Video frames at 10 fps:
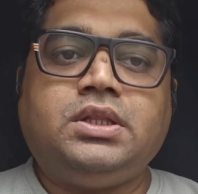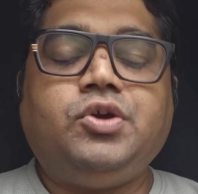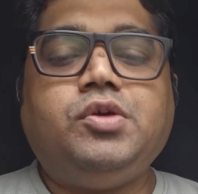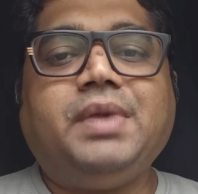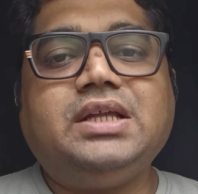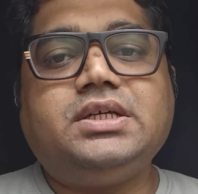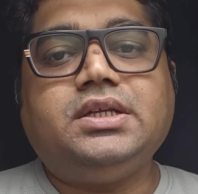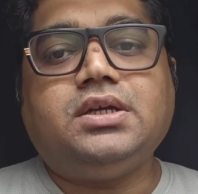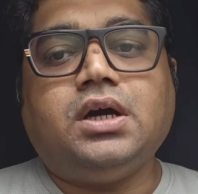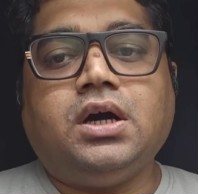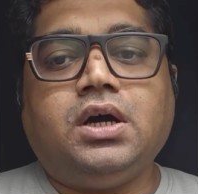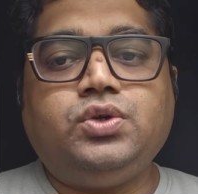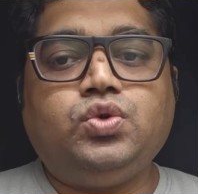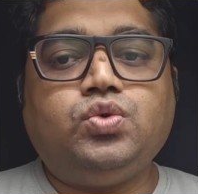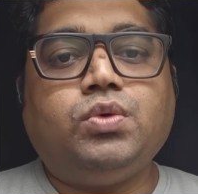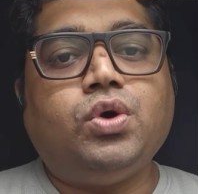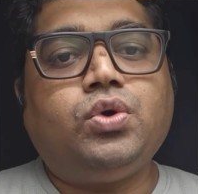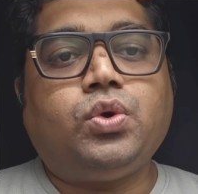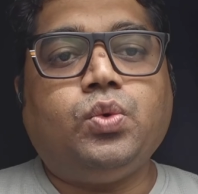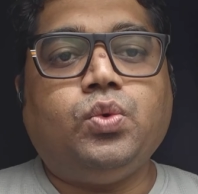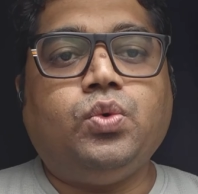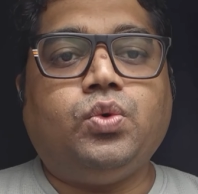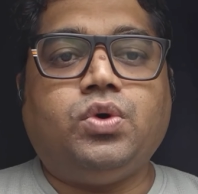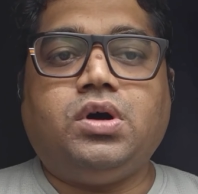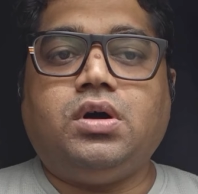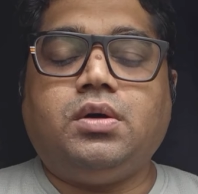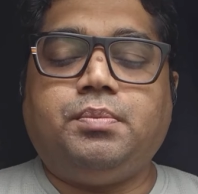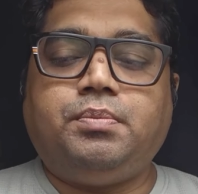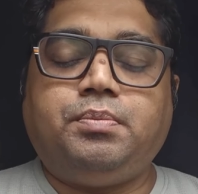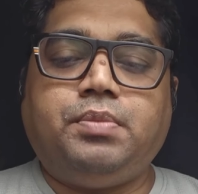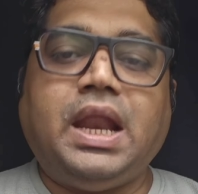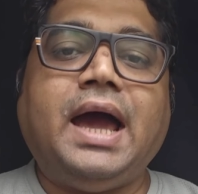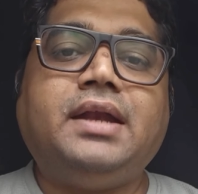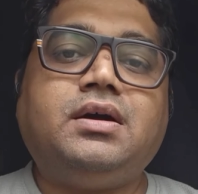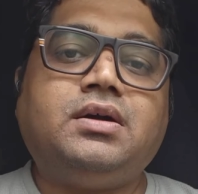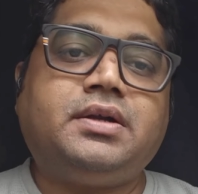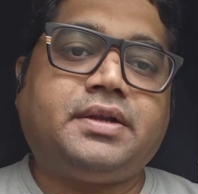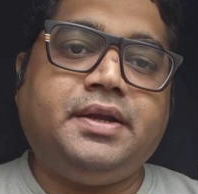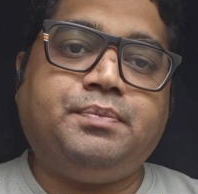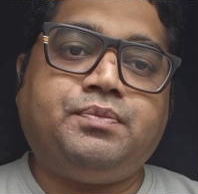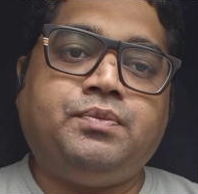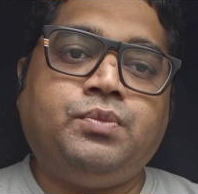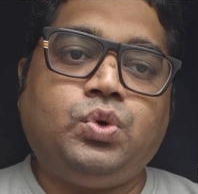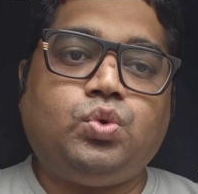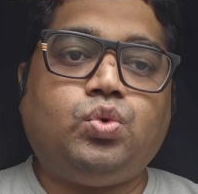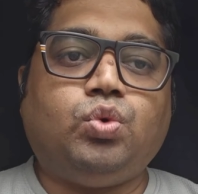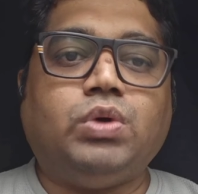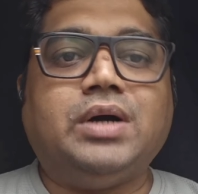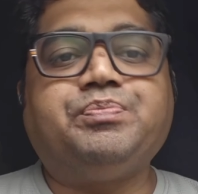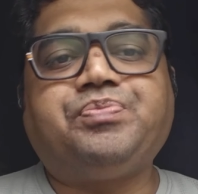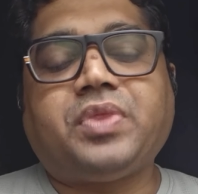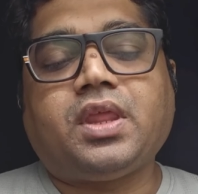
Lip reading: Now imagine you want to plan a trip to Goa.